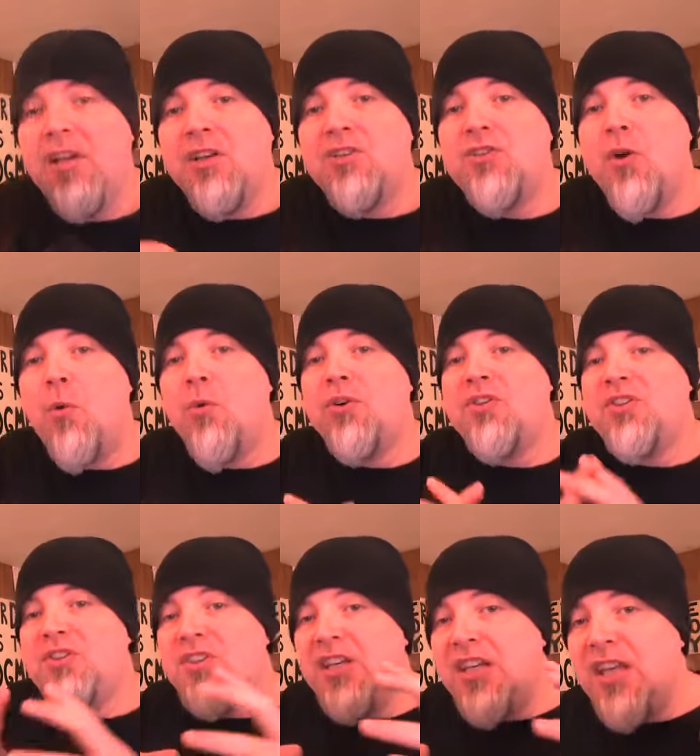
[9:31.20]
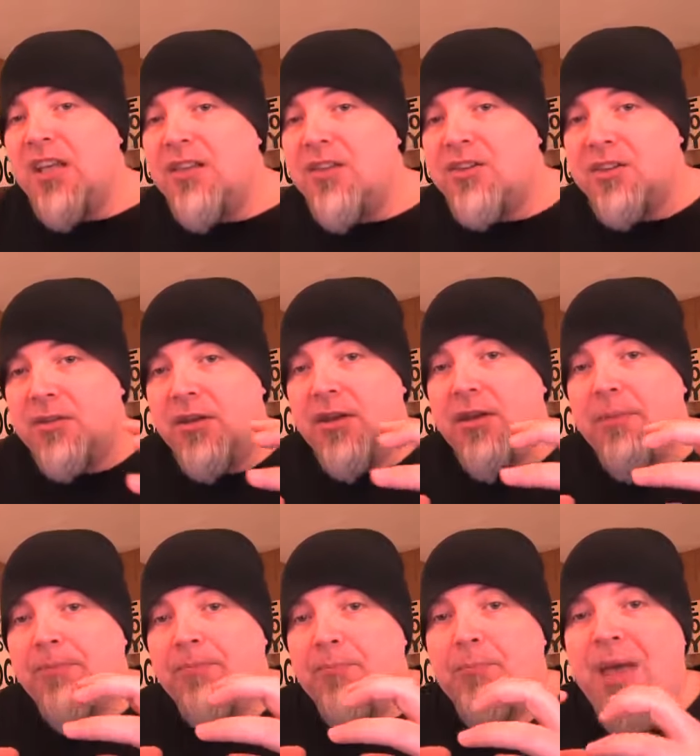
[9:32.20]
So we're seeing this
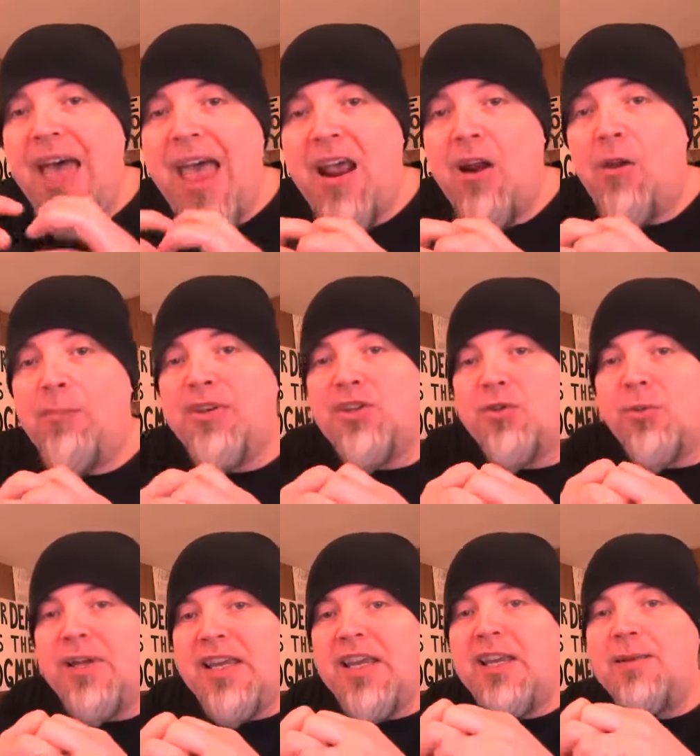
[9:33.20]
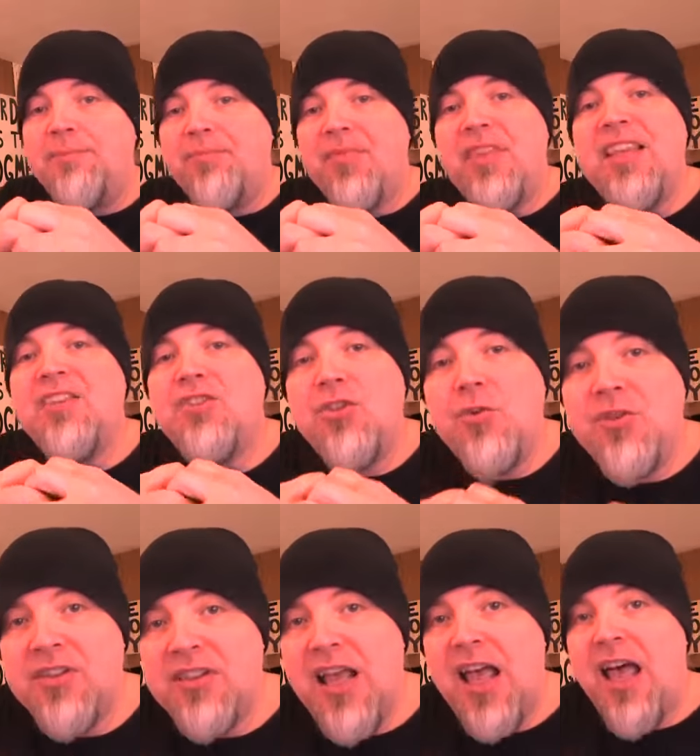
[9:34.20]
battle between these two
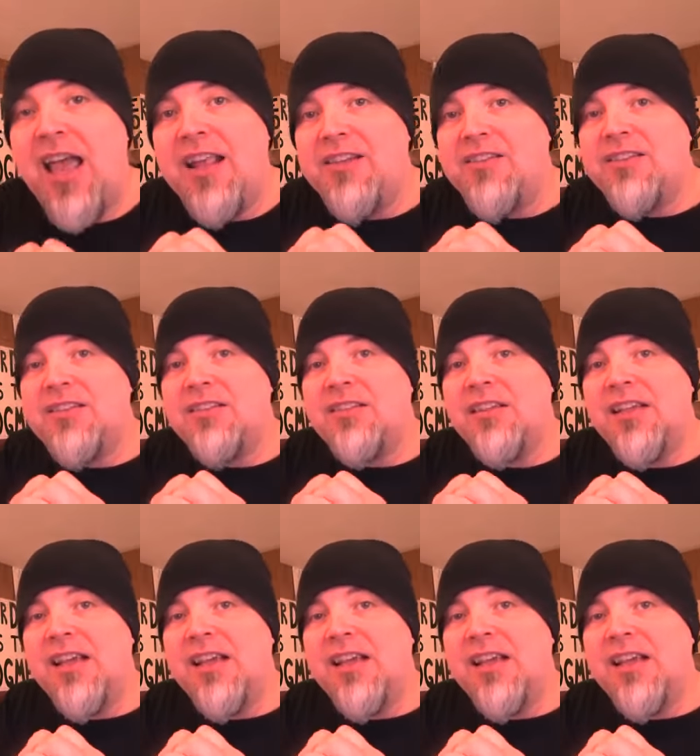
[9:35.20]
sides